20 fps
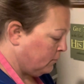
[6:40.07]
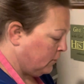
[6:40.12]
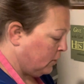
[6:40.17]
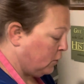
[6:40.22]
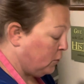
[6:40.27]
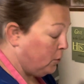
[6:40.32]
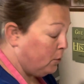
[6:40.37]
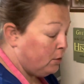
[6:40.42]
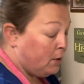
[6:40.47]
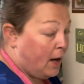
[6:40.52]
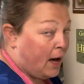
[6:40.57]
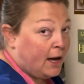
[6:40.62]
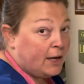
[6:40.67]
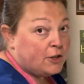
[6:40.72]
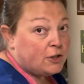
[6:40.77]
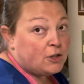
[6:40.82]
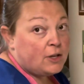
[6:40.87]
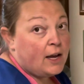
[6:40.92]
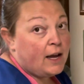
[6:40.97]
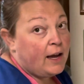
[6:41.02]

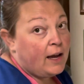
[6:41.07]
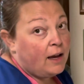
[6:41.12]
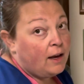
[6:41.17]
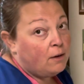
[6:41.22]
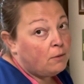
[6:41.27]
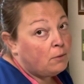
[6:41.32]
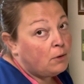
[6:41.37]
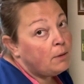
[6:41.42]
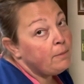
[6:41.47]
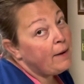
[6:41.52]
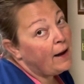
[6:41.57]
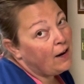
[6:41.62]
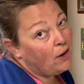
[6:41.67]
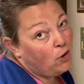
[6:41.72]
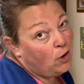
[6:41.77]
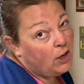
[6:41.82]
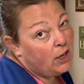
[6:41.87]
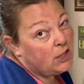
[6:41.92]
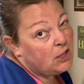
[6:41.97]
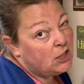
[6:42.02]
goulash, and we're
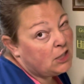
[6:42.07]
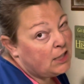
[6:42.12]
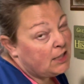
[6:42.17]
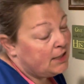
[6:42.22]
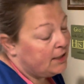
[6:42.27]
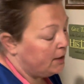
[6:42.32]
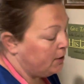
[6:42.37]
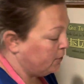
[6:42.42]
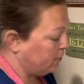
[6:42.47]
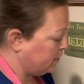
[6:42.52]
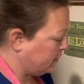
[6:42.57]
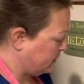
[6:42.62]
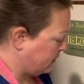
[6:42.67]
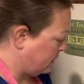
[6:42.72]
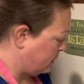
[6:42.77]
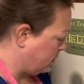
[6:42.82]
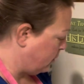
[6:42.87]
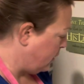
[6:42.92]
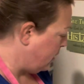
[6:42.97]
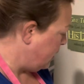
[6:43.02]
macaroni and cheese eaters
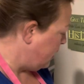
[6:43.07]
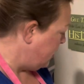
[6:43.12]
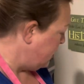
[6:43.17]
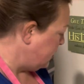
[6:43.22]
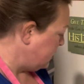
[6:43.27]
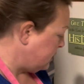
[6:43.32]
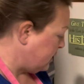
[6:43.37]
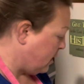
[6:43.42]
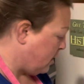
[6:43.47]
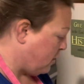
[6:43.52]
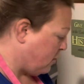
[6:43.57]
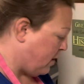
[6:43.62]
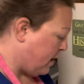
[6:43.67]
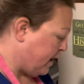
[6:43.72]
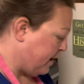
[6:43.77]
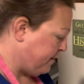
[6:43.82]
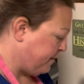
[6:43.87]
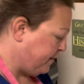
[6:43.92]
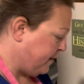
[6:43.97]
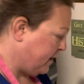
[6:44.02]
too, so
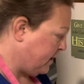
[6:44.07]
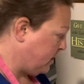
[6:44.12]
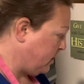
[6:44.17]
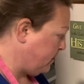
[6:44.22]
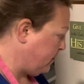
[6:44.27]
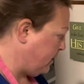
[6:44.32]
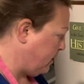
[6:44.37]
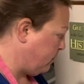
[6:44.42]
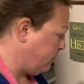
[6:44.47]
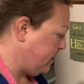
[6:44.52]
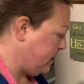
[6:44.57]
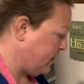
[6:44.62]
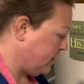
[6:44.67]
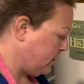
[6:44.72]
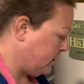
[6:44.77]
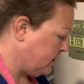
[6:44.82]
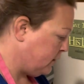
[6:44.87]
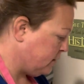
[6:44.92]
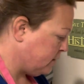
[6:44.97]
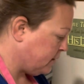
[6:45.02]
I figured that we could
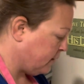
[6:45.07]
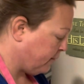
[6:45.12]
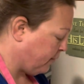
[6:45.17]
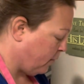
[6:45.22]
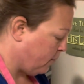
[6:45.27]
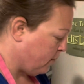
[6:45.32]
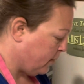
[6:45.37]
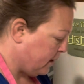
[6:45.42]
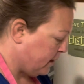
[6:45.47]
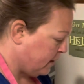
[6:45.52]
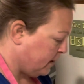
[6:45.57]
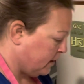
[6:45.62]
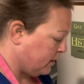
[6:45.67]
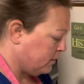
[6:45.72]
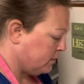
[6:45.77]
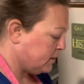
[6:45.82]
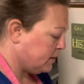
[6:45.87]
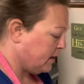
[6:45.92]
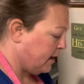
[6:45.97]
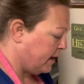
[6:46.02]
use it for one of
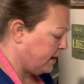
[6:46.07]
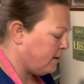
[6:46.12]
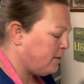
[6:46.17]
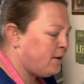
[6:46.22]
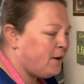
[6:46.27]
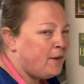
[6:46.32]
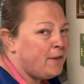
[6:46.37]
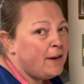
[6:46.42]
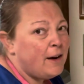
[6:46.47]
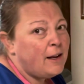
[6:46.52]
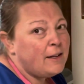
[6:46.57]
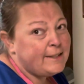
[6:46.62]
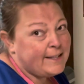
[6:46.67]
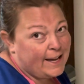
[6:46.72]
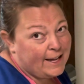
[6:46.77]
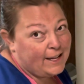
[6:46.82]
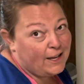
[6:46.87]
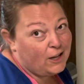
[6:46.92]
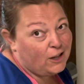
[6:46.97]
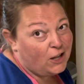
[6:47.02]
those. I don't know that I'll
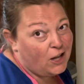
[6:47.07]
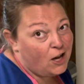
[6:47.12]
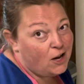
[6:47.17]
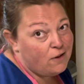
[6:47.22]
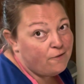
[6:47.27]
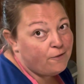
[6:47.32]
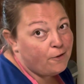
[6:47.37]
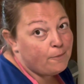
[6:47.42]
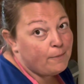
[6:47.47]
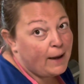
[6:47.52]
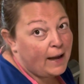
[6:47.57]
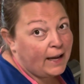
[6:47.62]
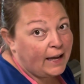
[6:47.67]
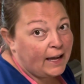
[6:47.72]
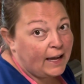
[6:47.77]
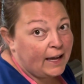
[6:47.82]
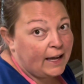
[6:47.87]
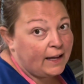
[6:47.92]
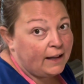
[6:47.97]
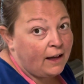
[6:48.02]
take you along for
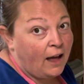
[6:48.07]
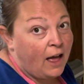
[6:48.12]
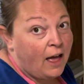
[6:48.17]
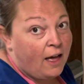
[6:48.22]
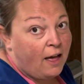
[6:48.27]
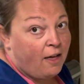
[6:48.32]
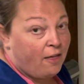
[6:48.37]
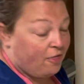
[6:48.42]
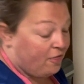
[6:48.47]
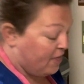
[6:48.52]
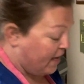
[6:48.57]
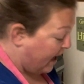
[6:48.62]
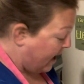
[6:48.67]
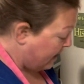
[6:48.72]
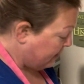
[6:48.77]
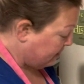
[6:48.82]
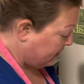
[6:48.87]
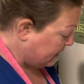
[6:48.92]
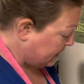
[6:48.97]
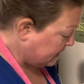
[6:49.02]
making
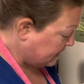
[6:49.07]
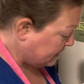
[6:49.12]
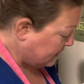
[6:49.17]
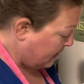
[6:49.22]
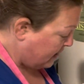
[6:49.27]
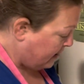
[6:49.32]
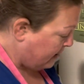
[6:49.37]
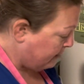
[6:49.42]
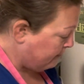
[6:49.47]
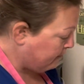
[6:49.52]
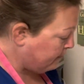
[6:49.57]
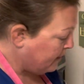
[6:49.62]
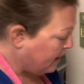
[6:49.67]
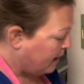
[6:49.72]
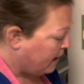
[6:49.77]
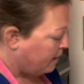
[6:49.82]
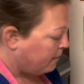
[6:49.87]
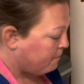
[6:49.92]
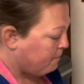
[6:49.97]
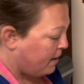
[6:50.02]
that this time,
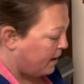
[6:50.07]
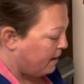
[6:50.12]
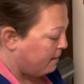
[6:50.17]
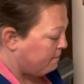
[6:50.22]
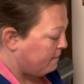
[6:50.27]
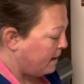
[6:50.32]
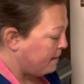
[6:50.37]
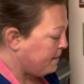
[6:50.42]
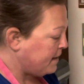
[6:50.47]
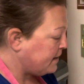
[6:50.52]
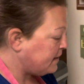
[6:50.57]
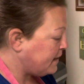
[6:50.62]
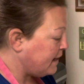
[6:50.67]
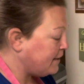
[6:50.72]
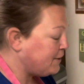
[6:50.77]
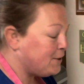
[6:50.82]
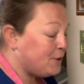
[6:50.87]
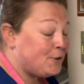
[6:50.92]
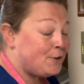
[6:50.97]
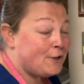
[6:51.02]
but maybe stay
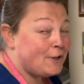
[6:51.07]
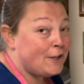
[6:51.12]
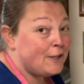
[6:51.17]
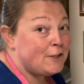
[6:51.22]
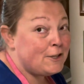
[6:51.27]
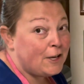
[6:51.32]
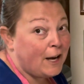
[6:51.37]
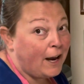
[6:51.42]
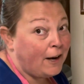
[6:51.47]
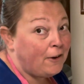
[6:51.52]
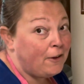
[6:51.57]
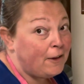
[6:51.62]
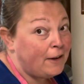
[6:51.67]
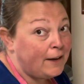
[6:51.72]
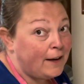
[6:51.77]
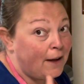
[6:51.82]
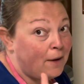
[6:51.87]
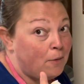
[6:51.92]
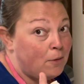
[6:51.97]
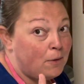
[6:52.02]
tuned to the channel and
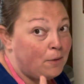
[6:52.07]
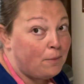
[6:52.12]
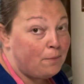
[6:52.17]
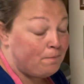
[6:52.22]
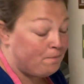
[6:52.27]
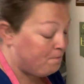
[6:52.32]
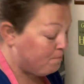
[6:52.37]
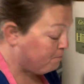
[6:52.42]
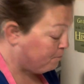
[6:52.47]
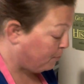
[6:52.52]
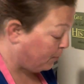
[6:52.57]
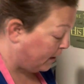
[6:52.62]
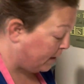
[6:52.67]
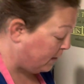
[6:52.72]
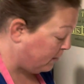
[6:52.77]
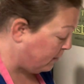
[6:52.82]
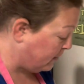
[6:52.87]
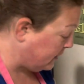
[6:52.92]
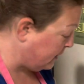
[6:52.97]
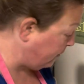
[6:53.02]
I will bring
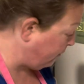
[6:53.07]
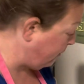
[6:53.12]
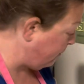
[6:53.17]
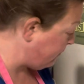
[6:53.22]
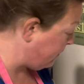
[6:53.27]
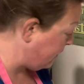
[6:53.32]
you a different